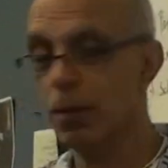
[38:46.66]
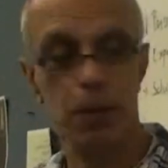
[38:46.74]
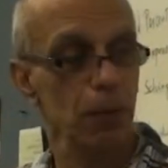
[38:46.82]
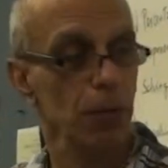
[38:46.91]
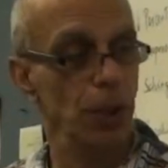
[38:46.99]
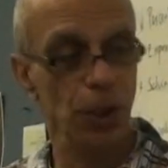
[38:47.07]

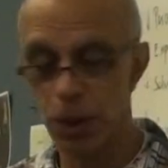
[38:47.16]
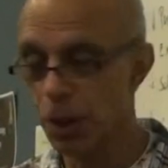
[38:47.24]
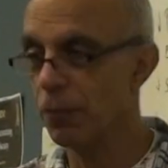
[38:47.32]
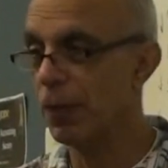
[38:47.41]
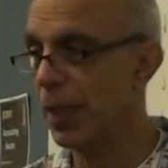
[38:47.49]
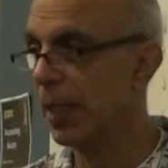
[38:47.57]
We didn't
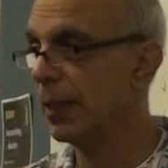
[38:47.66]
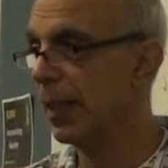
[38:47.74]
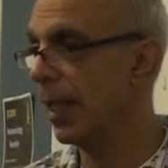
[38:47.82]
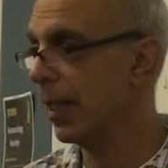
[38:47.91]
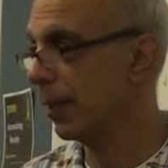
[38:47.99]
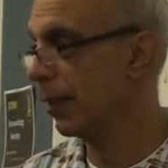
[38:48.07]
cover that
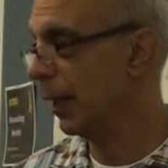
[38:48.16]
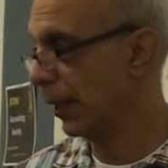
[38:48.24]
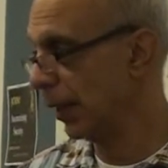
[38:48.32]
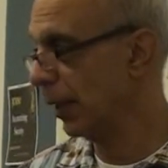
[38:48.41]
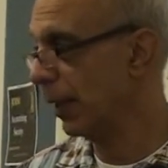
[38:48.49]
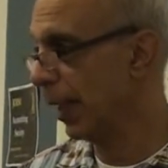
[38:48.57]
yet.
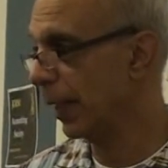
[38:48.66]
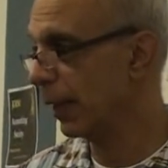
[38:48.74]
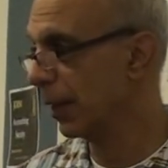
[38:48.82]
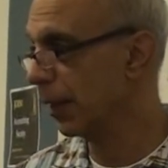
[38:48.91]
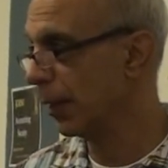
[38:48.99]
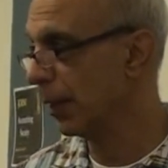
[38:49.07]
That's the
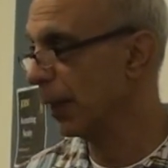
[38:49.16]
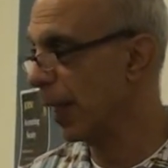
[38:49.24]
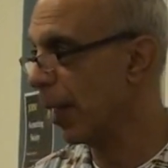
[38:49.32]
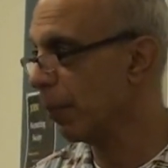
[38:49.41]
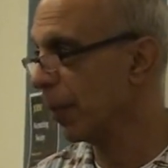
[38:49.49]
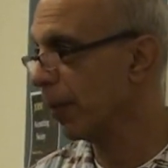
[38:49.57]
next
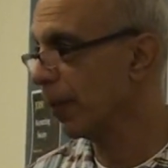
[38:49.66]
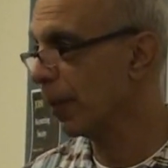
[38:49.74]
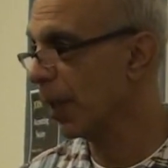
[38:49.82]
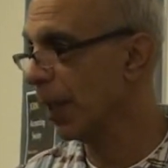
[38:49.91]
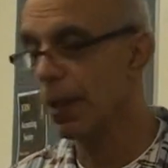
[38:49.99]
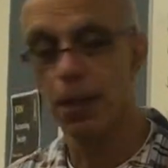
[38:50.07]
step,
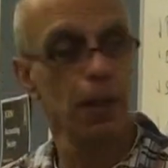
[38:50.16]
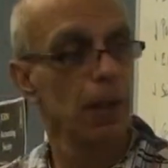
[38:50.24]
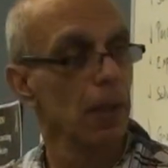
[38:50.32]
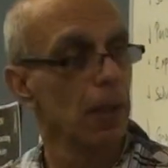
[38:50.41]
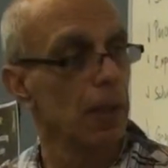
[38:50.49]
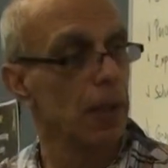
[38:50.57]
okay?
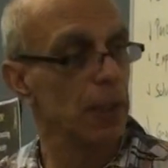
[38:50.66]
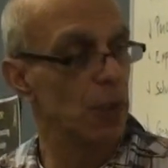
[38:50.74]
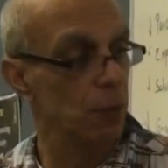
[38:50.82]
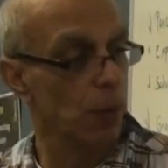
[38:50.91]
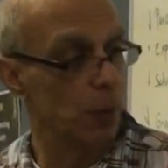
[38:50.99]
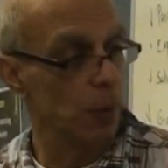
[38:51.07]
Let's
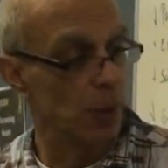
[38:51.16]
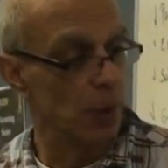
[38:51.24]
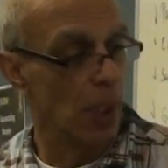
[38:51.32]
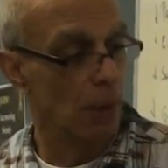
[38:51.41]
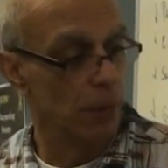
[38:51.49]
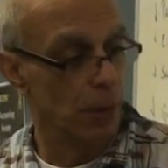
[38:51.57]
focus
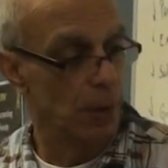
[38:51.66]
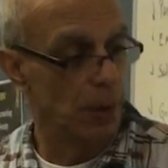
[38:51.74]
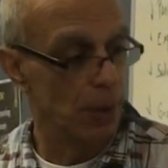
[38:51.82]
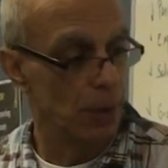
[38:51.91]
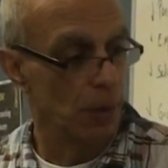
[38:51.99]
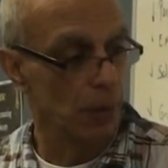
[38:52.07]
now
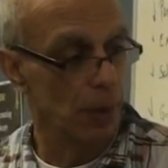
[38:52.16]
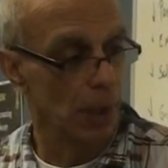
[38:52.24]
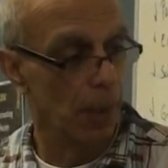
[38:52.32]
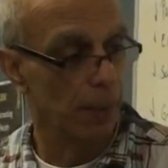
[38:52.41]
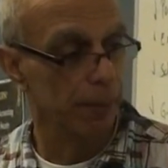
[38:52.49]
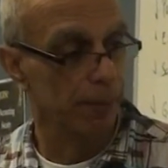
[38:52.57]
just on
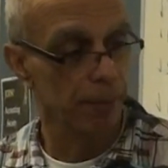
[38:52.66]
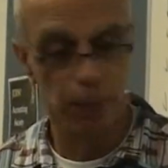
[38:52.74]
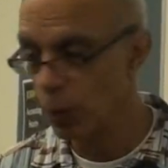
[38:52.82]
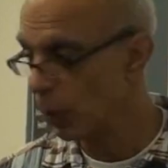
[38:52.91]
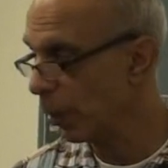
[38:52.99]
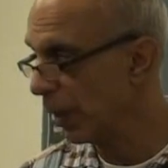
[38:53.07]

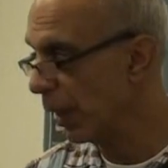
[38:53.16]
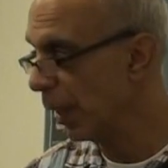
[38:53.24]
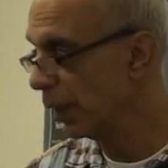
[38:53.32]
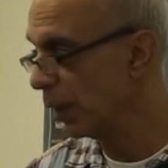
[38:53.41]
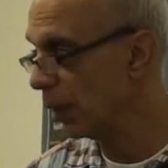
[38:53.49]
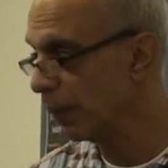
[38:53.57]

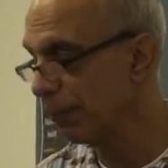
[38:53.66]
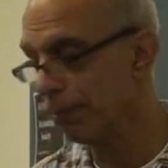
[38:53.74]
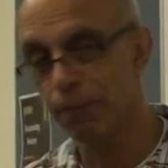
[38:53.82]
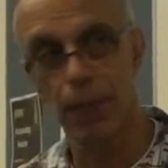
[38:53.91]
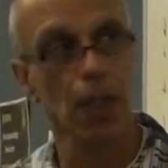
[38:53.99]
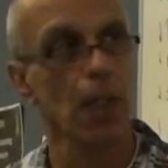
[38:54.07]
multiplication.
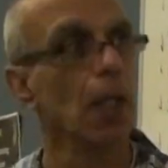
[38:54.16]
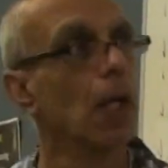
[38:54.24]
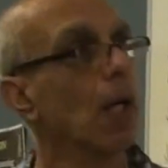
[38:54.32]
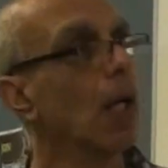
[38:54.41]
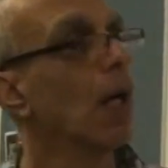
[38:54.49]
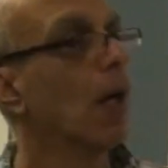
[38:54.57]

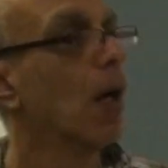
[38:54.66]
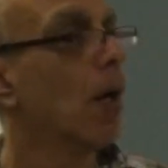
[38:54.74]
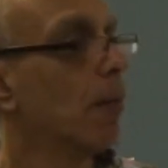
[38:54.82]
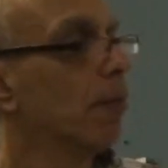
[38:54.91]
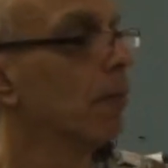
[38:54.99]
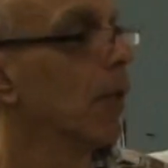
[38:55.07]

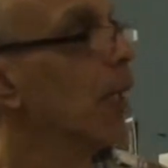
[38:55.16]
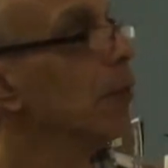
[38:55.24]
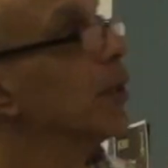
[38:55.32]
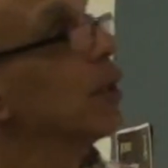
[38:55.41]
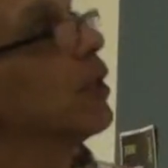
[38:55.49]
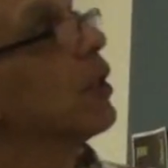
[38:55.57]
I'm
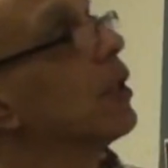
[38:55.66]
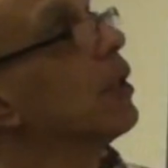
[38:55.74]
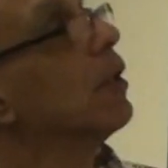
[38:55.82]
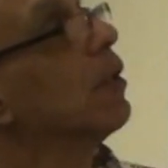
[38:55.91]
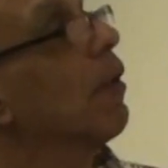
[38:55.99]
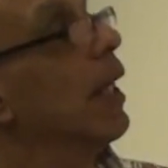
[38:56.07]
just
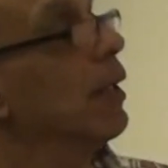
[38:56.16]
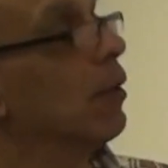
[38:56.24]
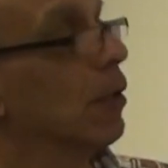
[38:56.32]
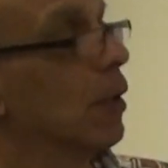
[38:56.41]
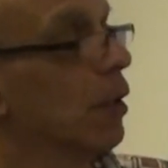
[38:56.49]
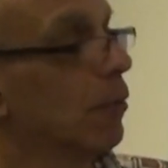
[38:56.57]
trying to
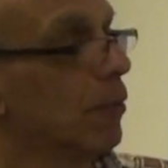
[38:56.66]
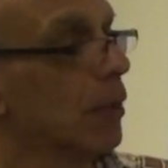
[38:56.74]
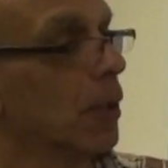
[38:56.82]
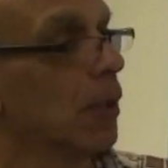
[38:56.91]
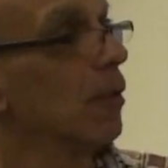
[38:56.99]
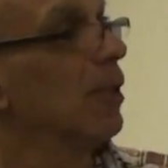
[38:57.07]

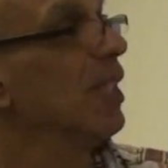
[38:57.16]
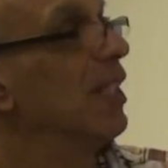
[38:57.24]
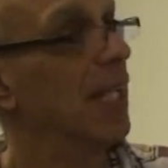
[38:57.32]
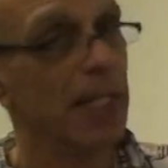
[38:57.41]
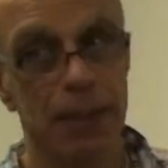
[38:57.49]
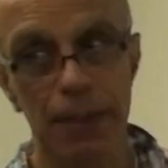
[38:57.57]
cover the
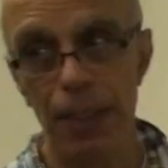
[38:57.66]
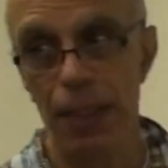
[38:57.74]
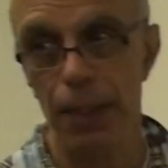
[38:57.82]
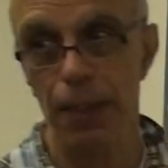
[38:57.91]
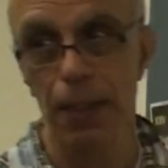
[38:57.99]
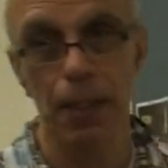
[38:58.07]

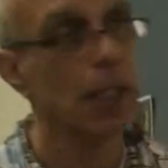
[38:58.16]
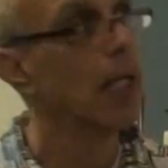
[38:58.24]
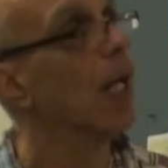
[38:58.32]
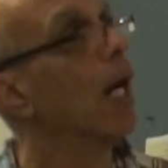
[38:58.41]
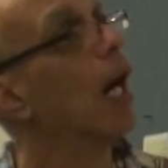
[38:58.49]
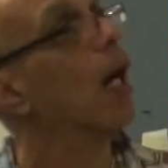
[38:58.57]
technique
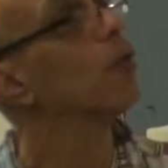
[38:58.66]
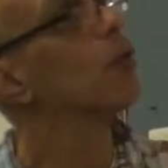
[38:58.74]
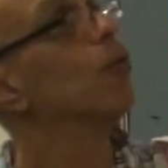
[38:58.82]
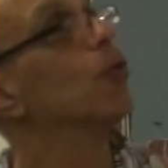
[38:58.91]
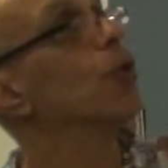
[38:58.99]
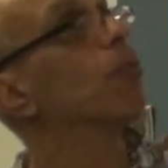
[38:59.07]
how to
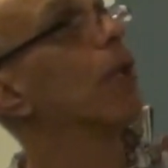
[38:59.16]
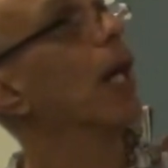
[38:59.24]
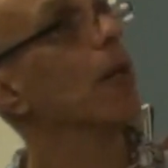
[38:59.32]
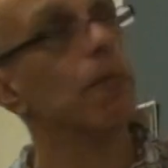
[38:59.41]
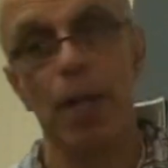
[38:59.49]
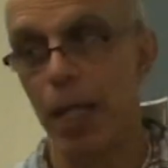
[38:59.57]

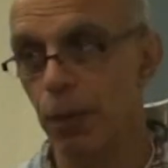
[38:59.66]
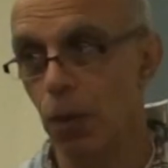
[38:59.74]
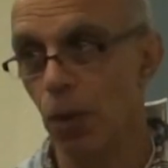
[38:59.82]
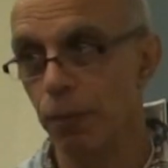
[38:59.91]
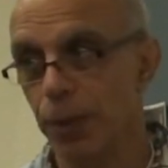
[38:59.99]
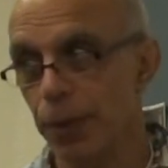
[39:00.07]
multiply
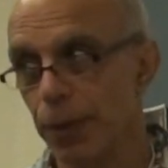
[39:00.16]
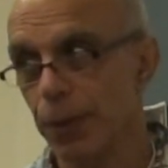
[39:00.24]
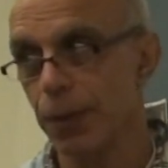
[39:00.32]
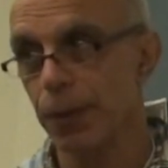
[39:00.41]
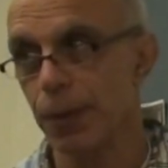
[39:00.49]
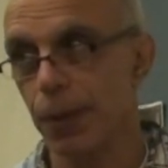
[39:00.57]
binomials,
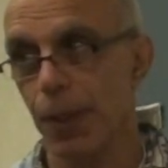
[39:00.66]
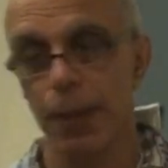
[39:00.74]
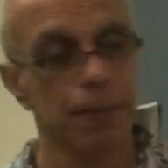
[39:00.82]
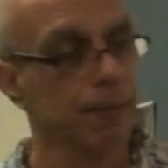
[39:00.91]
okay?